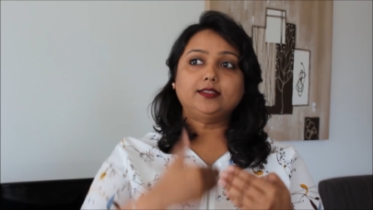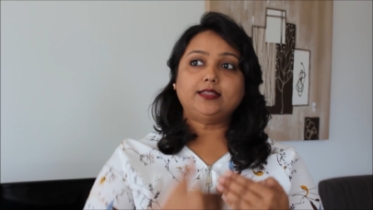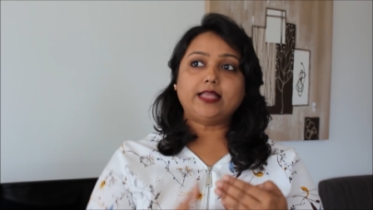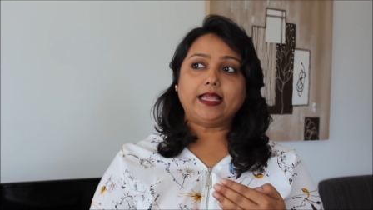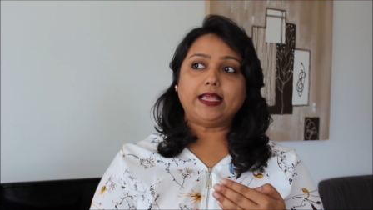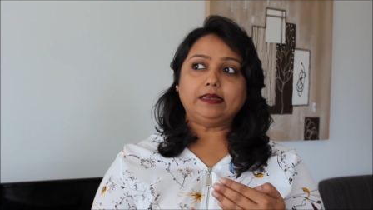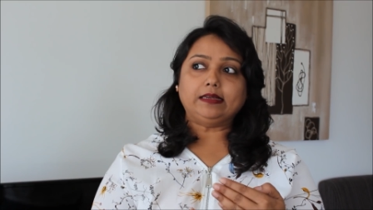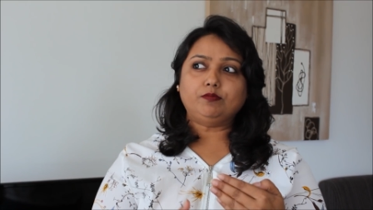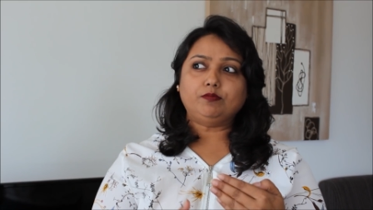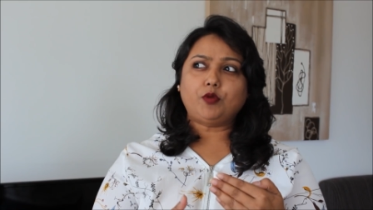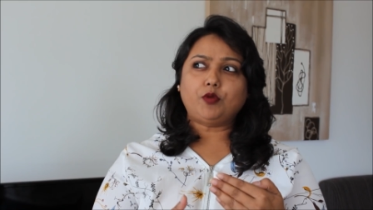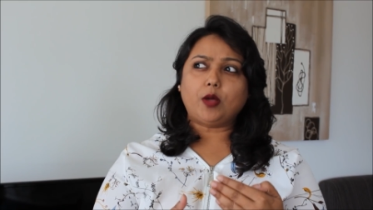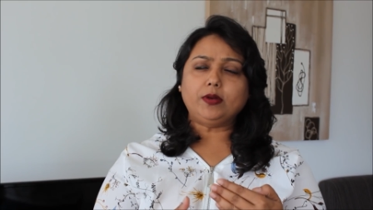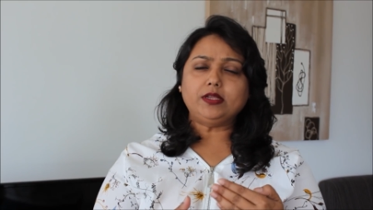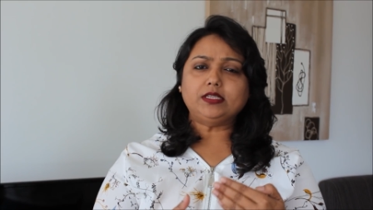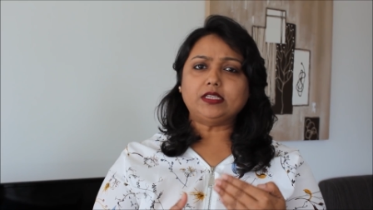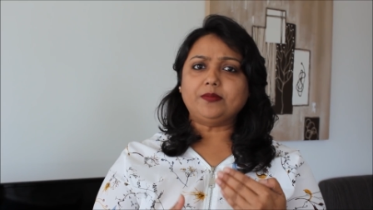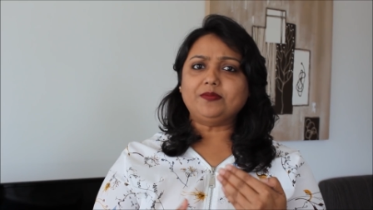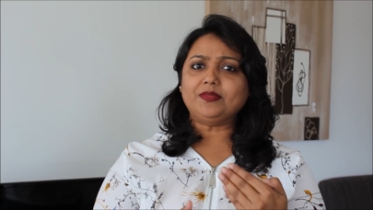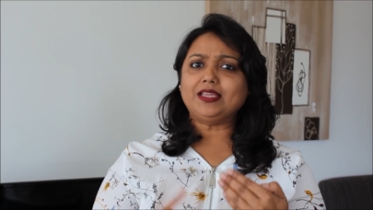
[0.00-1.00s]
Then
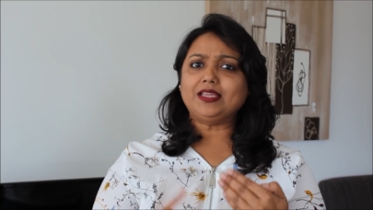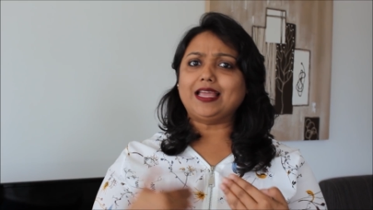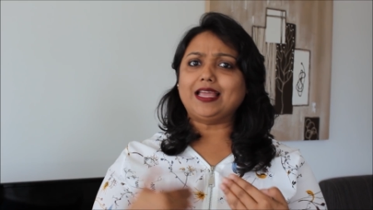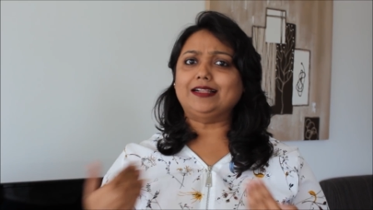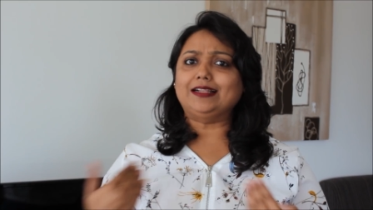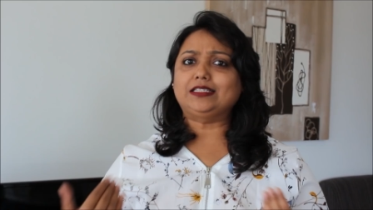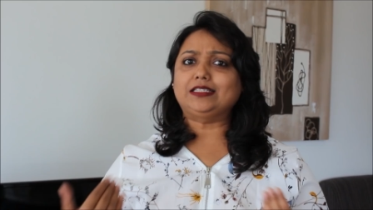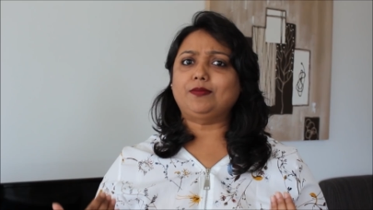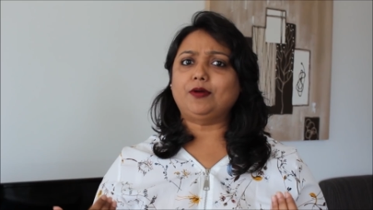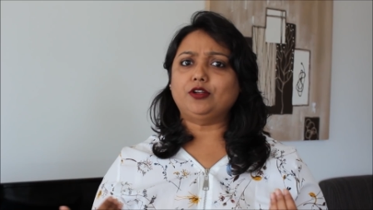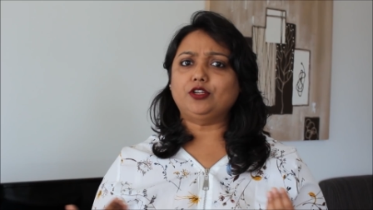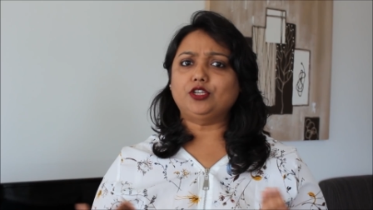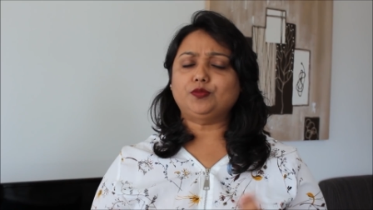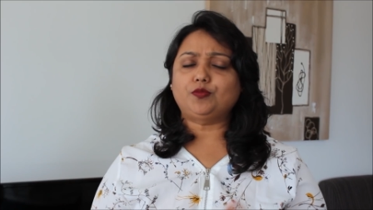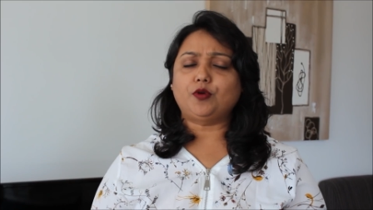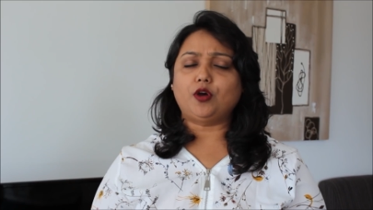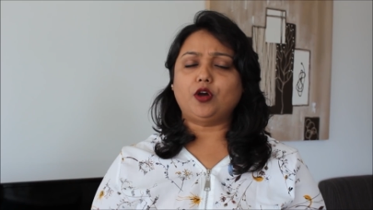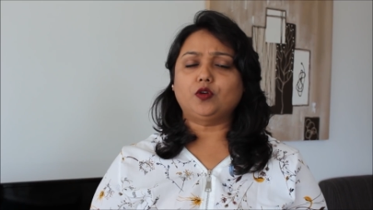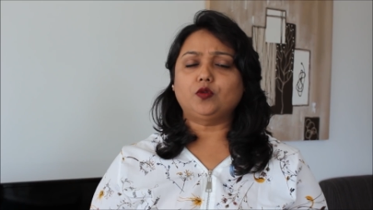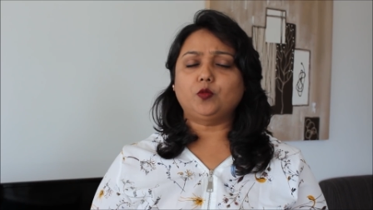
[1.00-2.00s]
probably something else about the
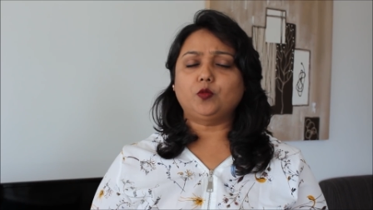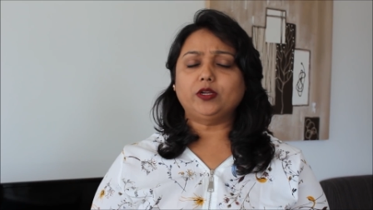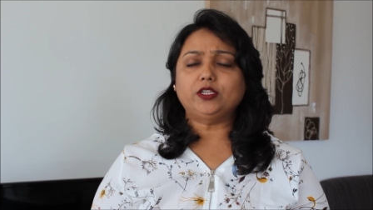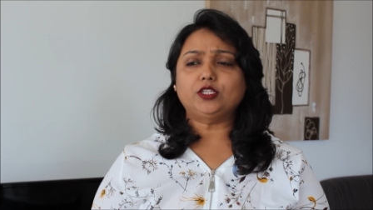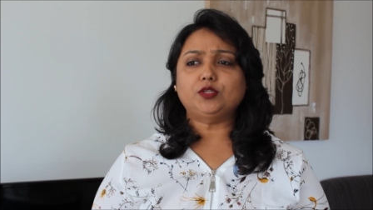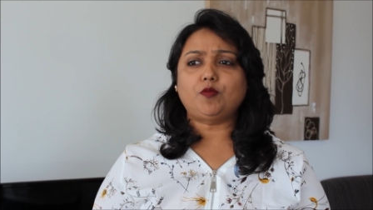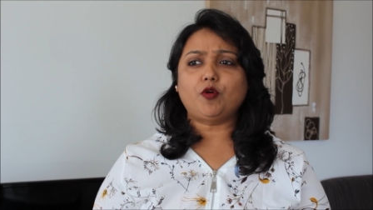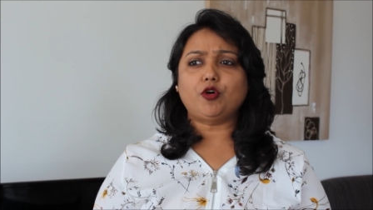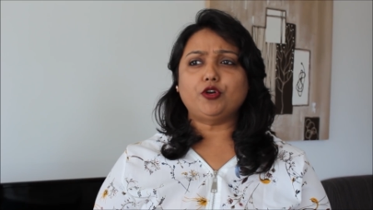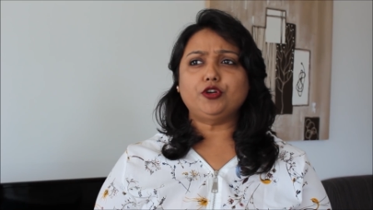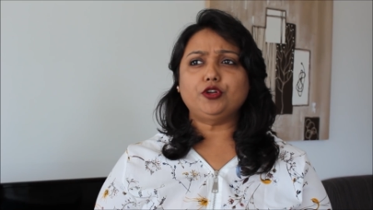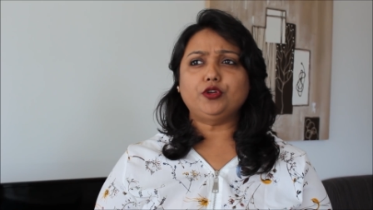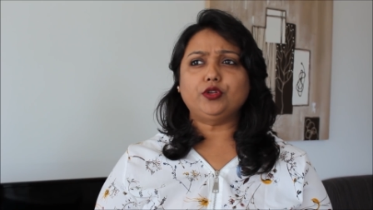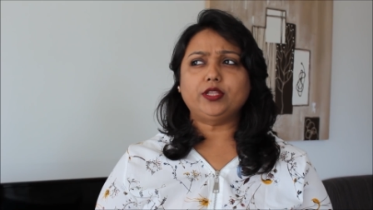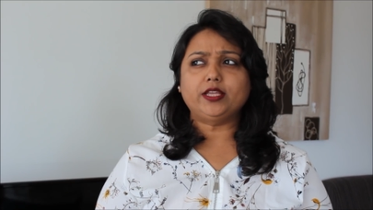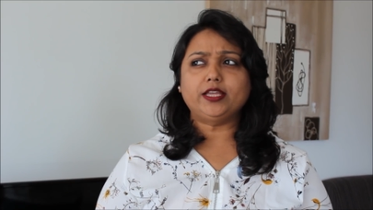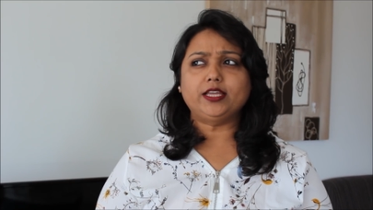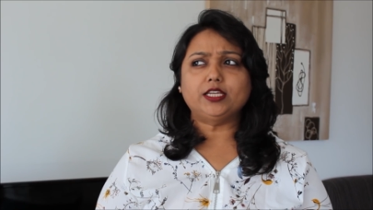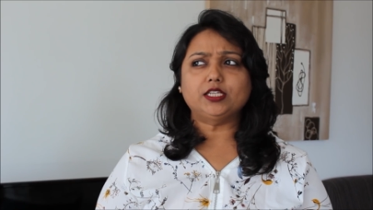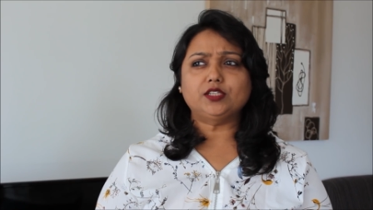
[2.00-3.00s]
sport, which sport do
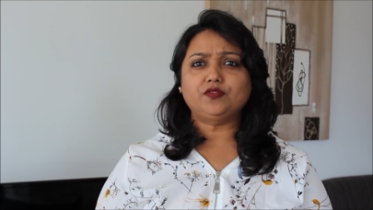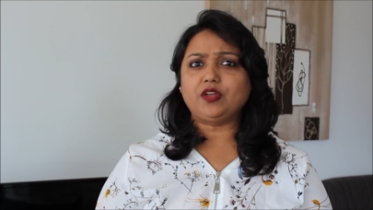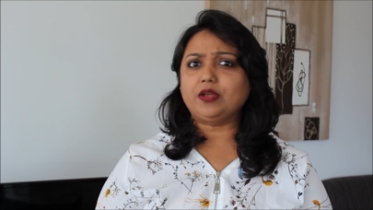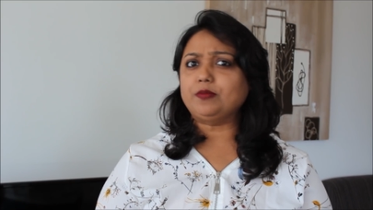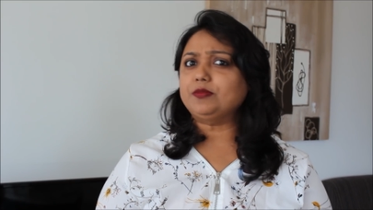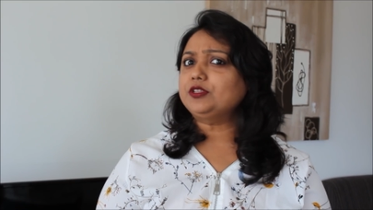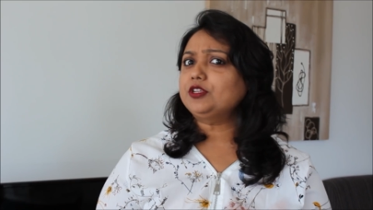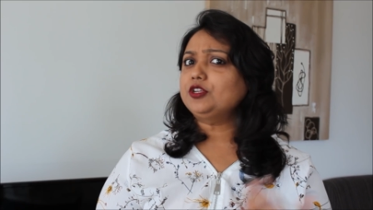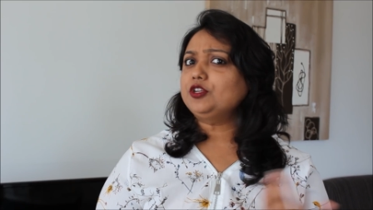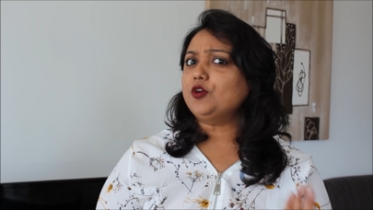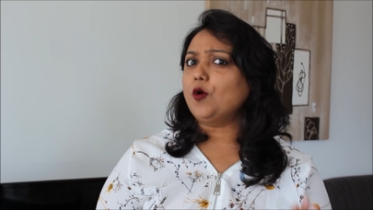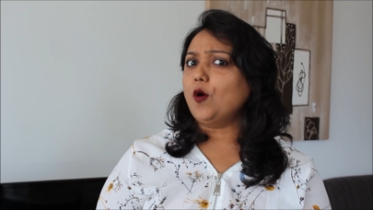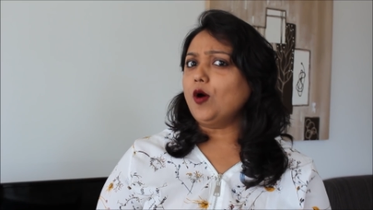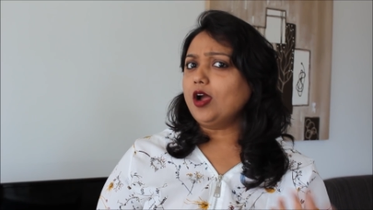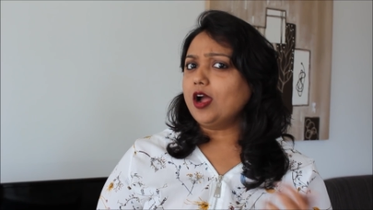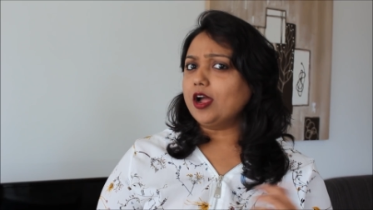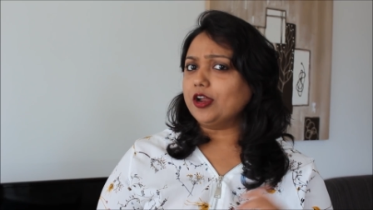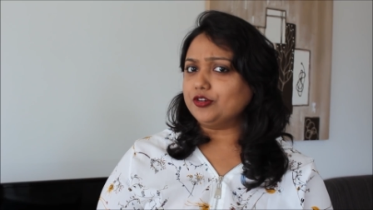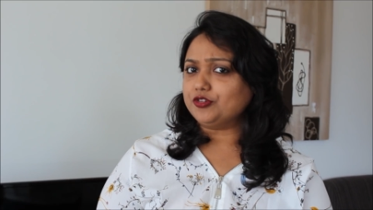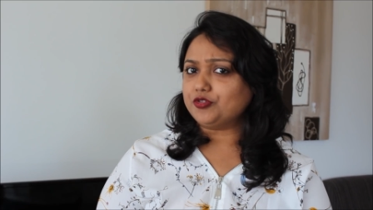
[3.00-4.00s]
you think is famous in
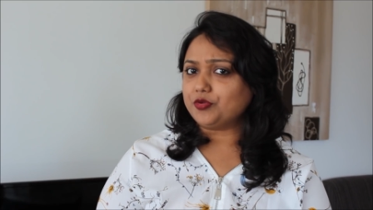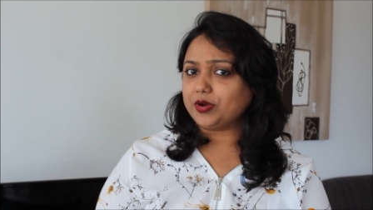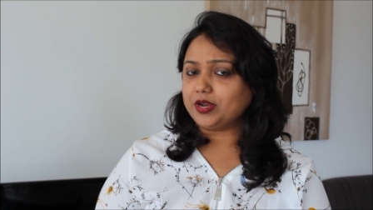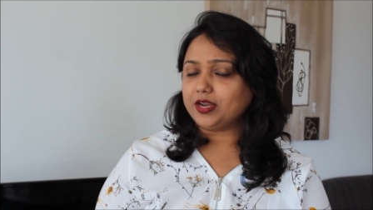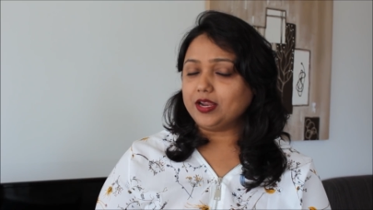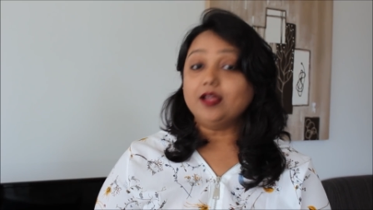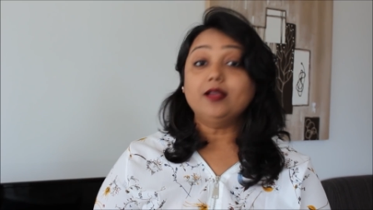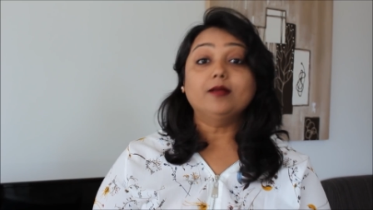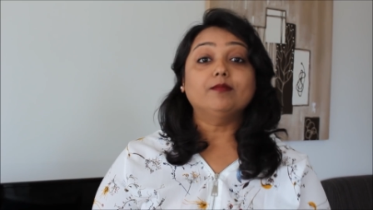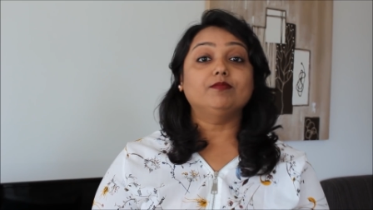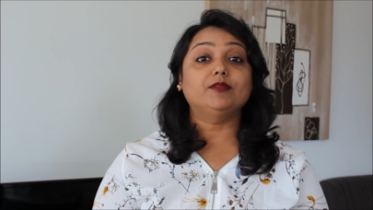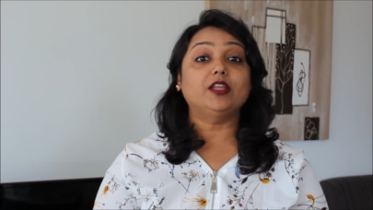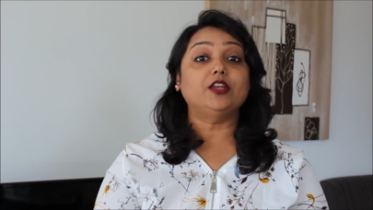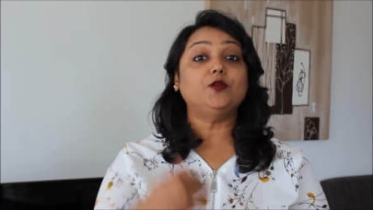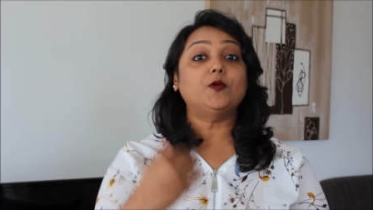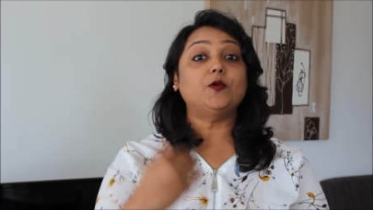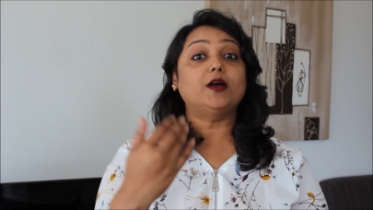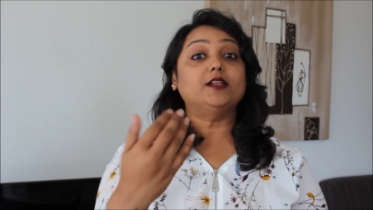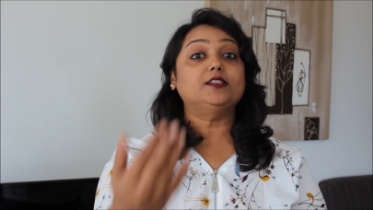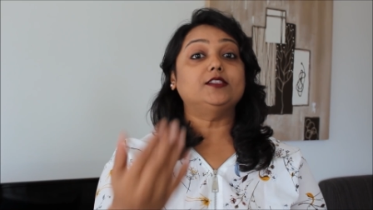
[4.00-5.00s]
your country,
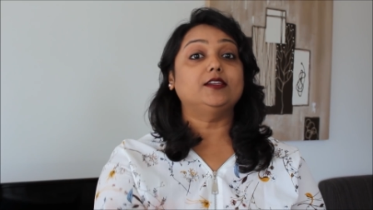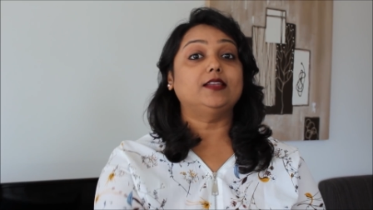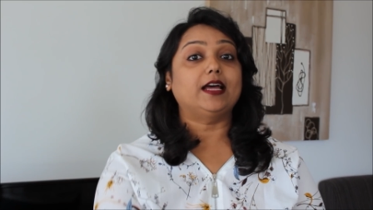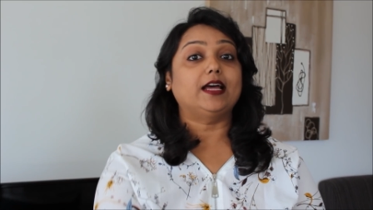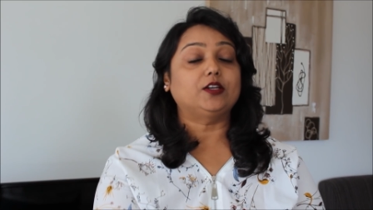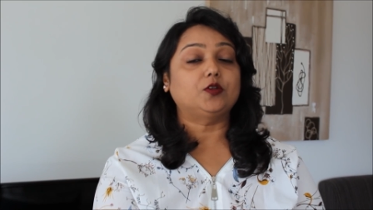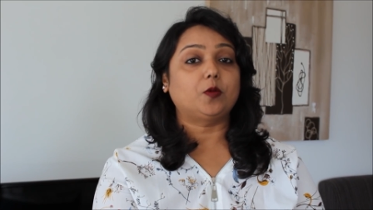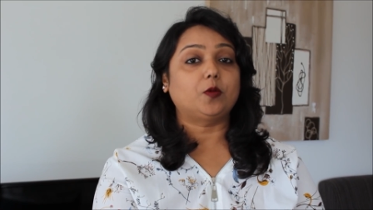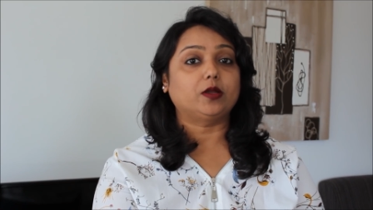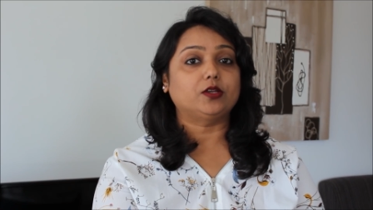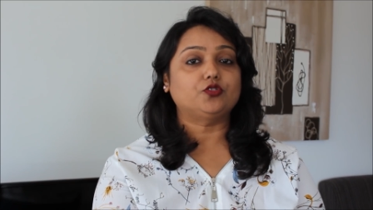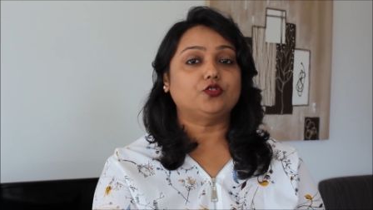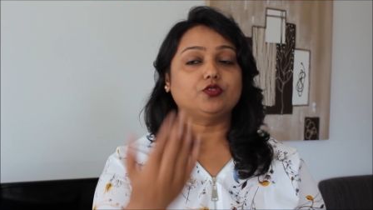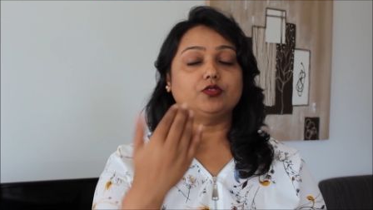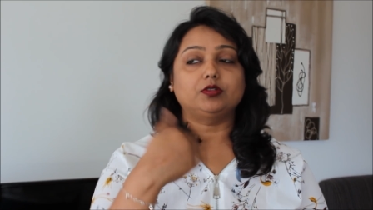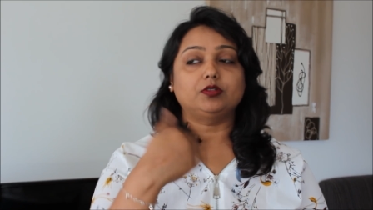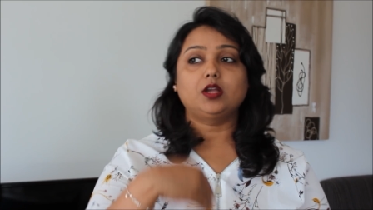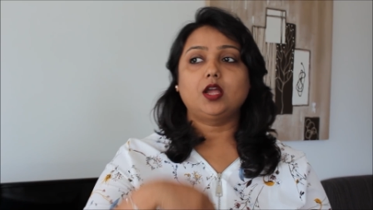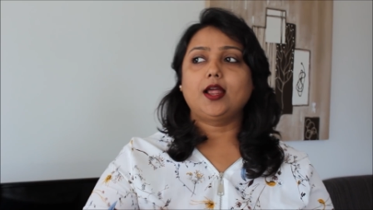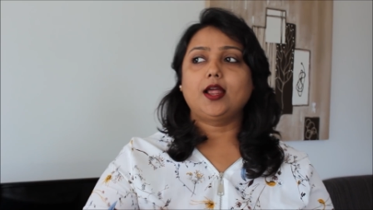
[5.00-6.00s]
then you answer that
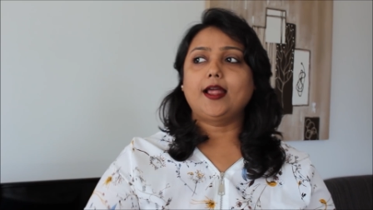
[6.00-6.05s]
question.